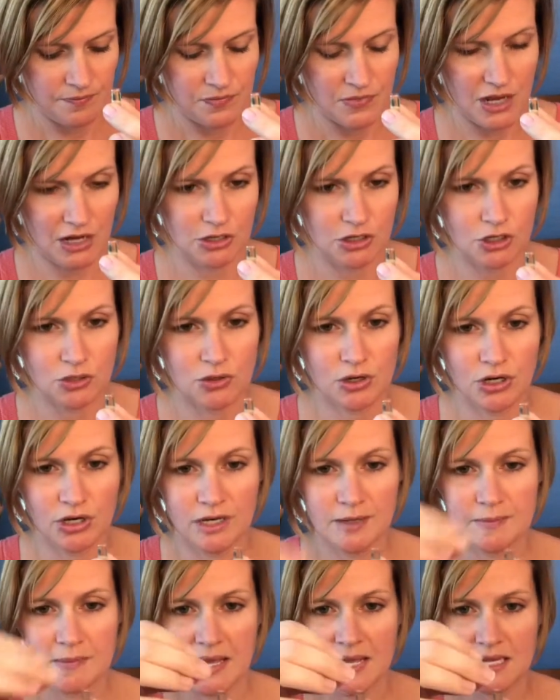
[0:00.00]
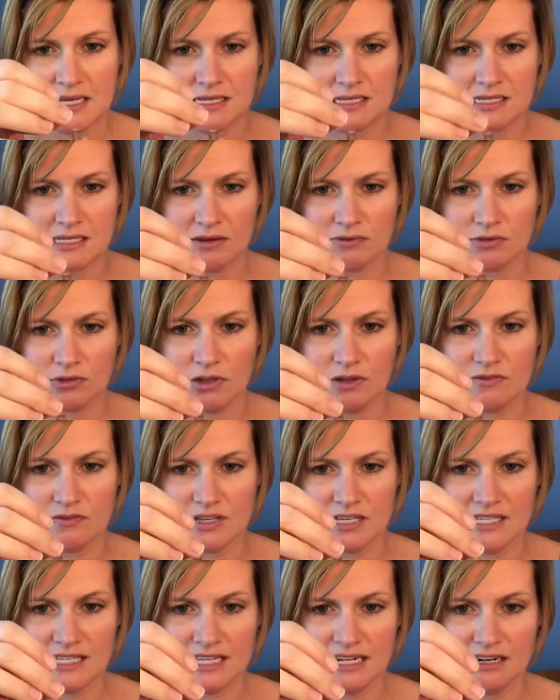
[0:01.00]
Now you could make several of
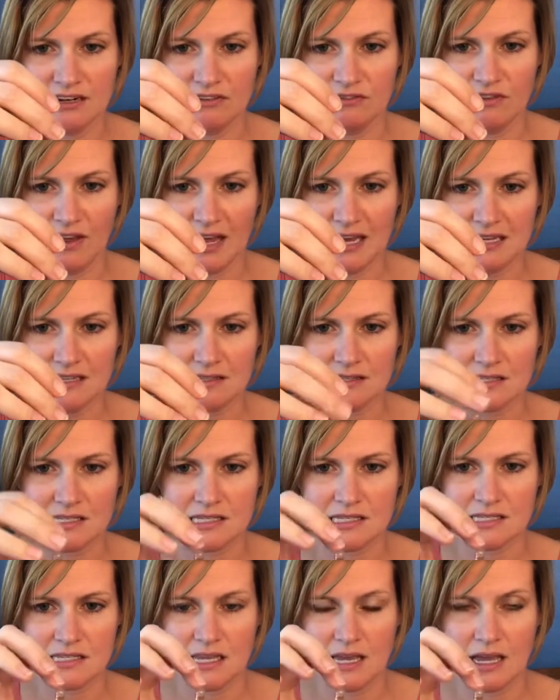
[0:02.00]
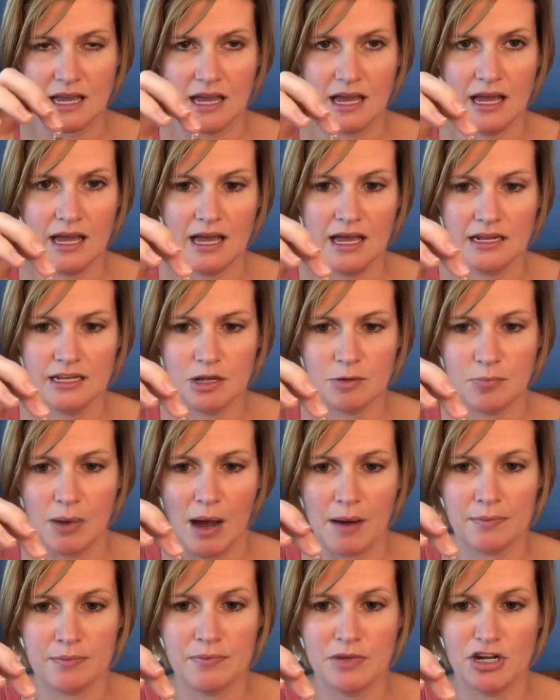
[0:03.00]
these in advance and
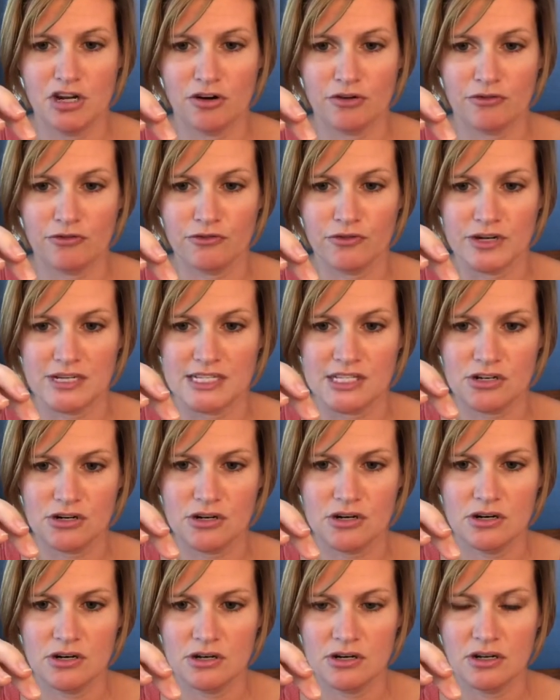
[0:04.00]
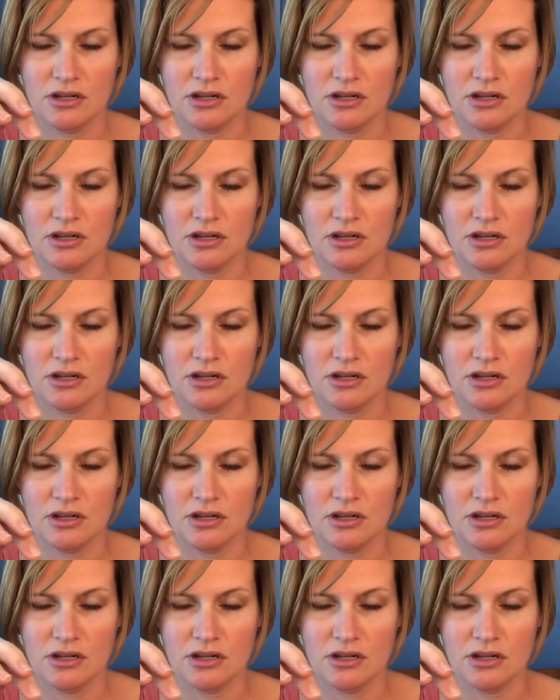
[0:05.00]
pop them in your freezer.